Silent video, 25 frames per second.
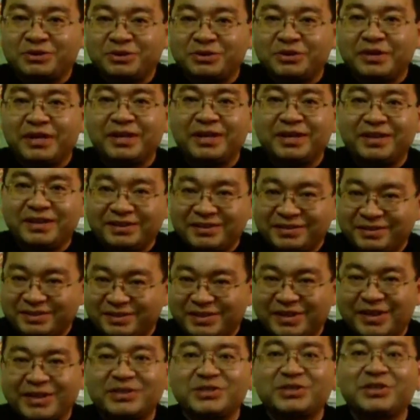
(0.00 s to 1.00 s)
today,
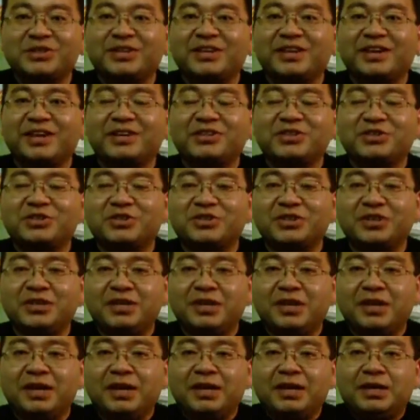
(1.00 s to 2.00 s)
yesterday
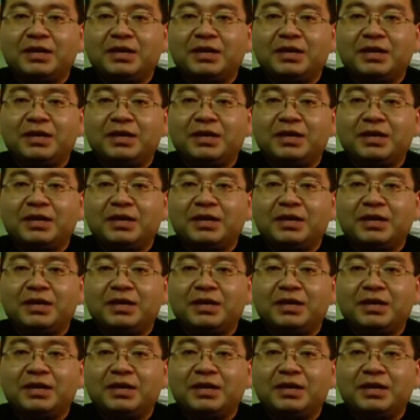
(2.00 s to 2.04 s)
actually.